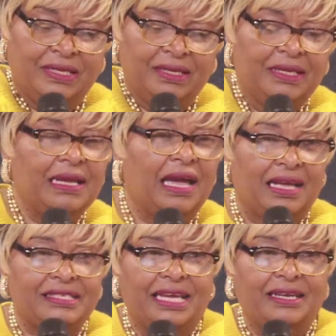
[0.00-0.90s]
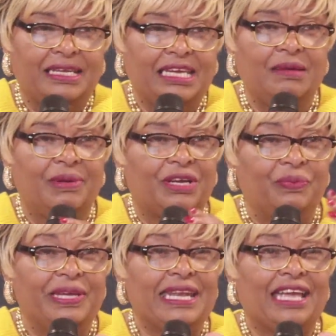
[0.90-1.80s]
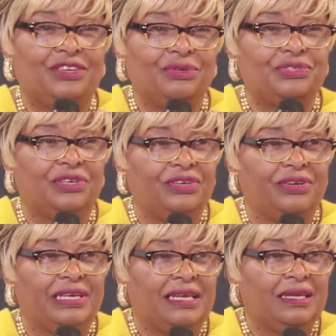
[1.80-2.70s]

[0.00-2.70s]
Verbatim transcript: I say it again because we're not used to hearing it.